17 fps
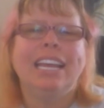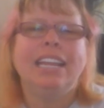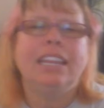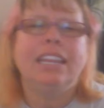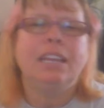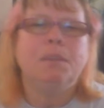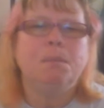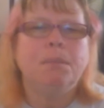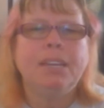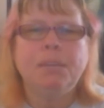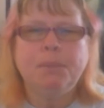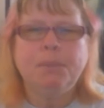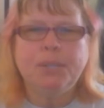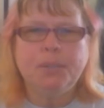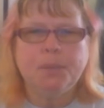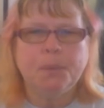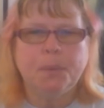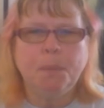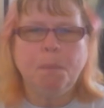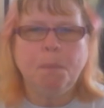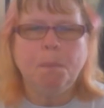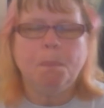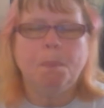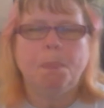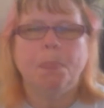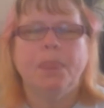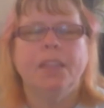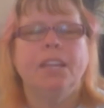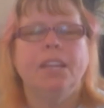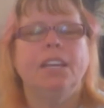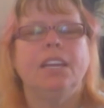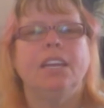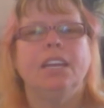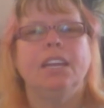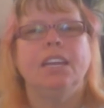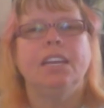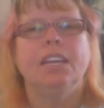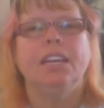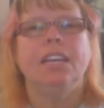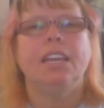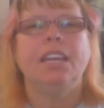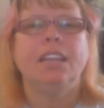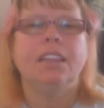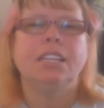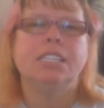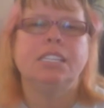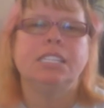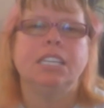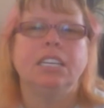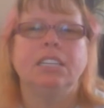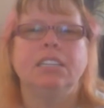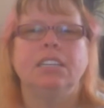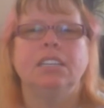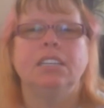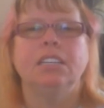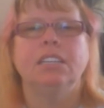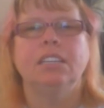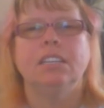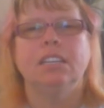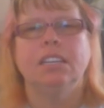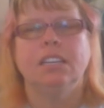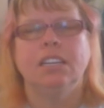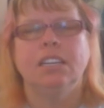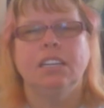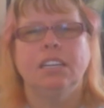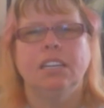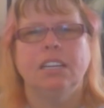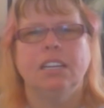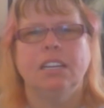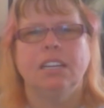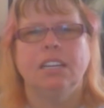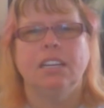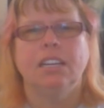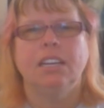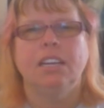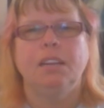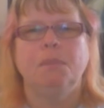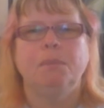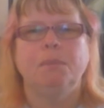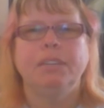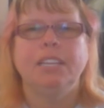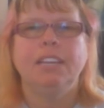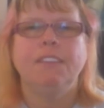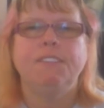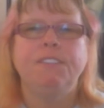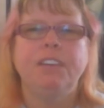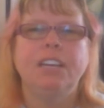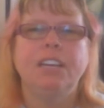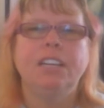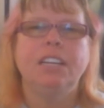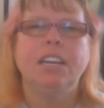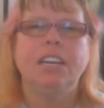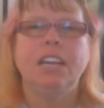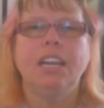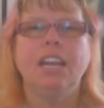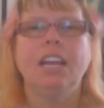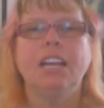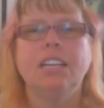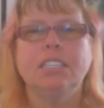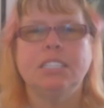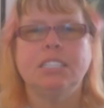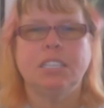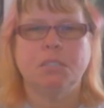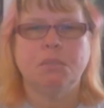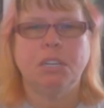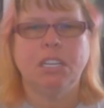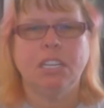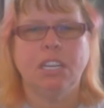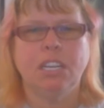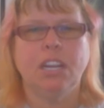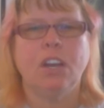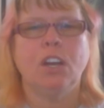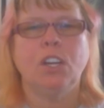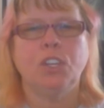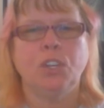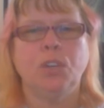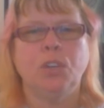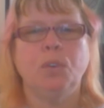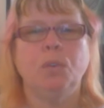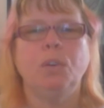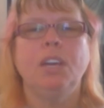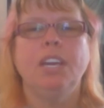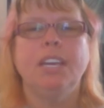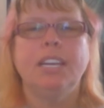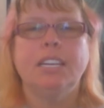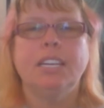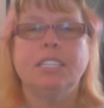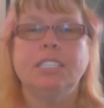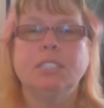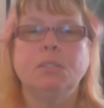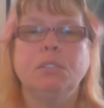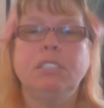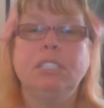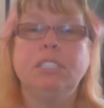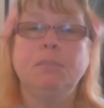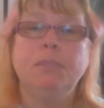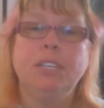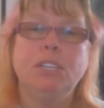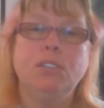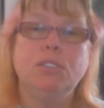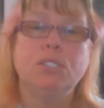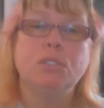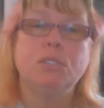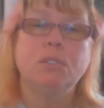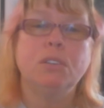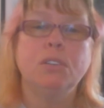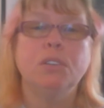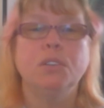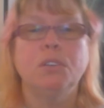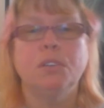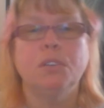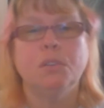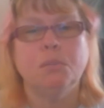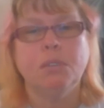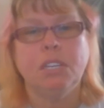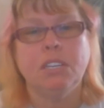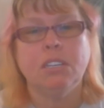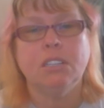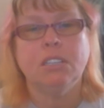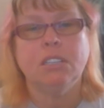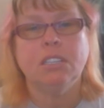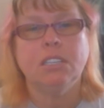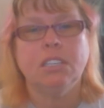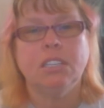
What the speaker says: And that may be true in this area. But the effect that it has directly on you, is it going to make you stronger or weaker?